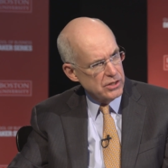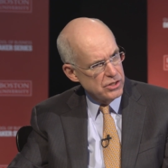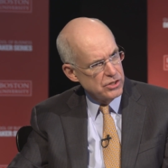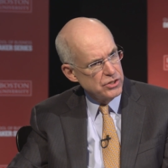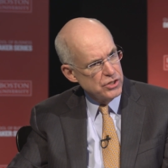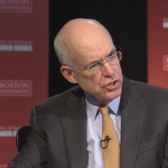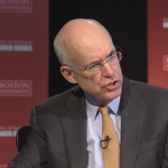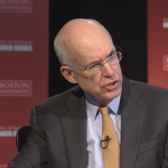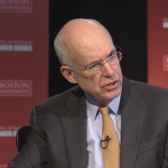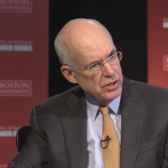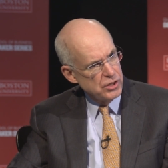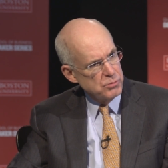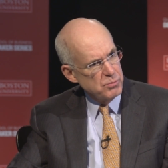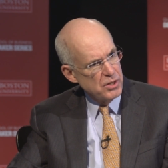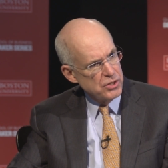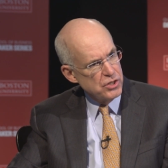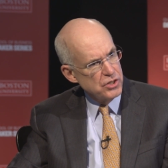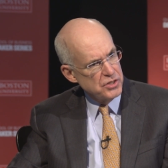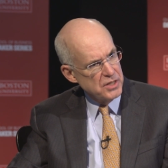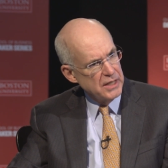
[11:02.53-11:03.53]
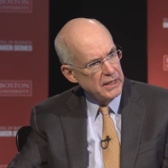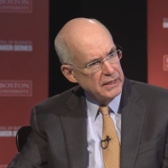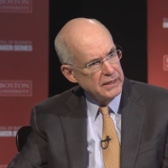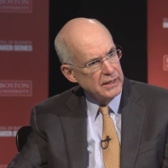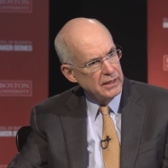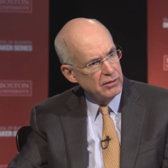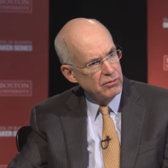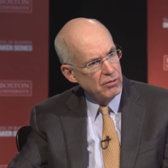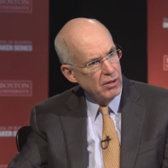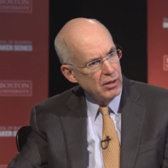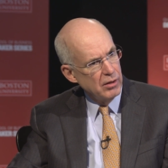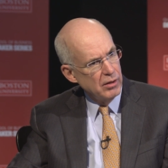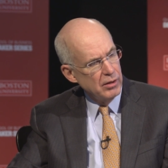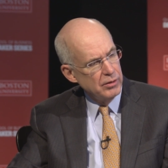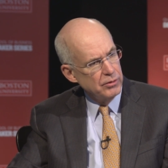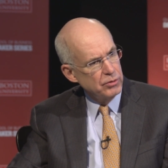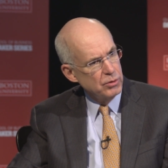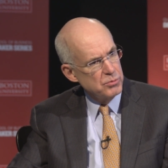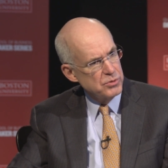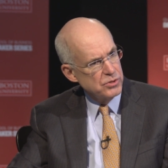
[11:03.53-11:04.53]
decision as much as anything uh,
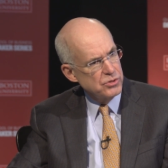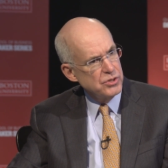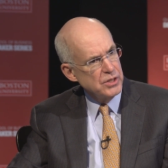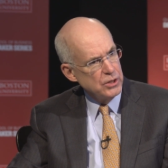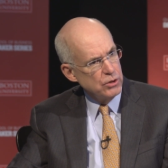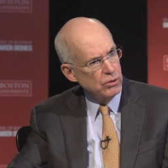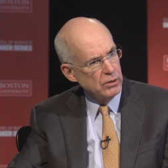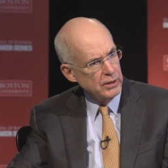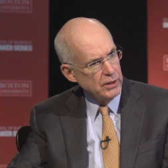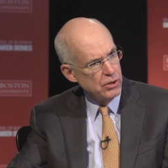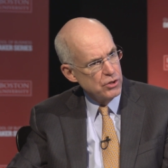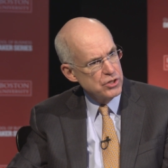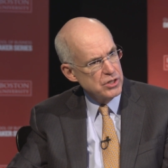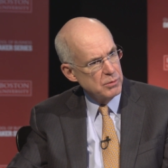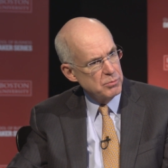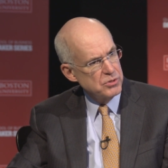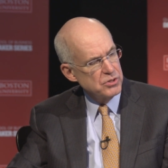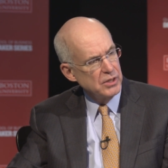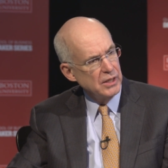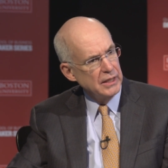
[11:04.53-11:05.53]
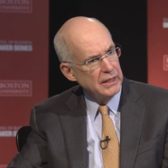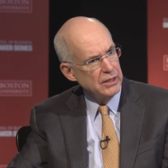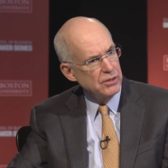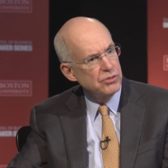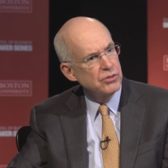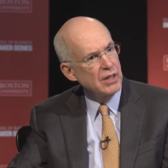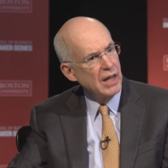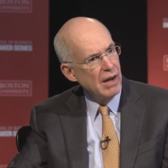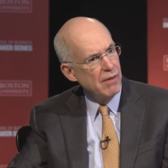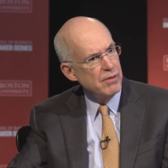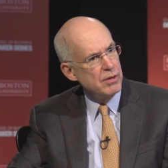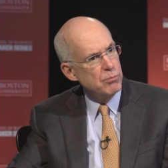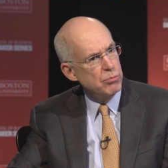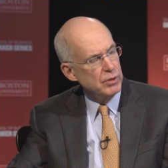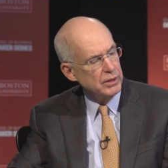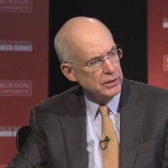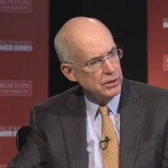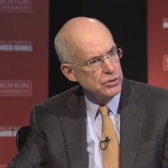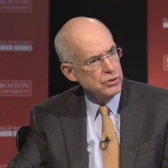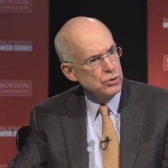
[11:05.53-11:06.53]
in terms of senior leadership saying it's time to
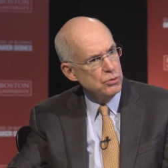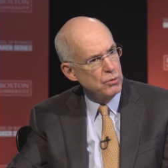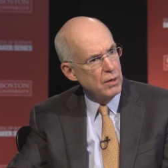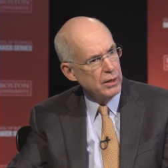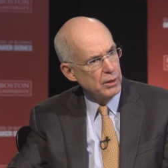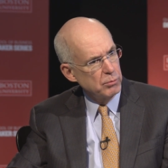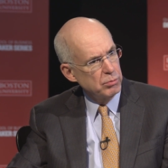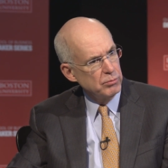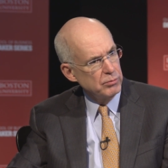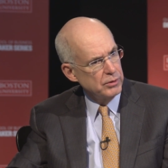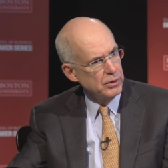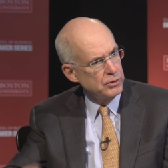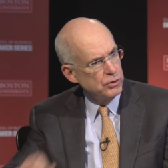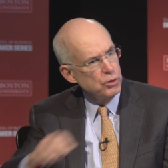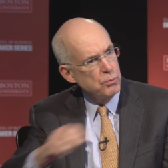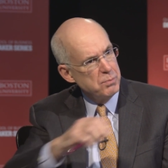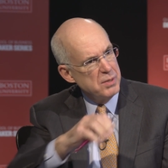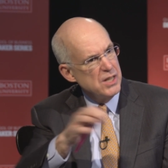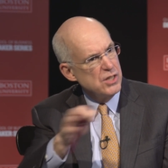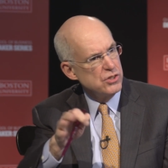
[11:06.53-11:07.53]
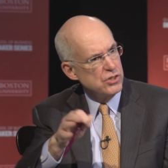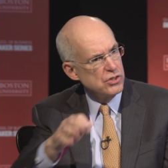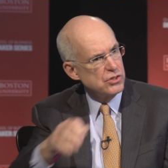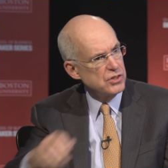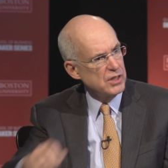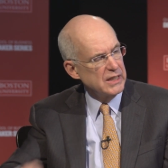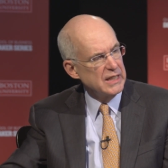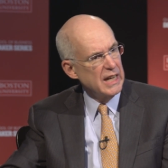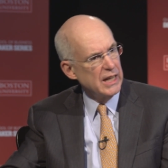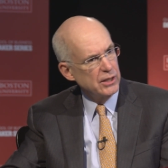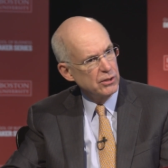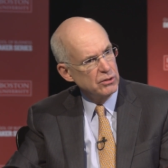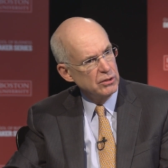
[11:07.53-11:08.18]
bring the two, enter- to, yeah. two pieces together.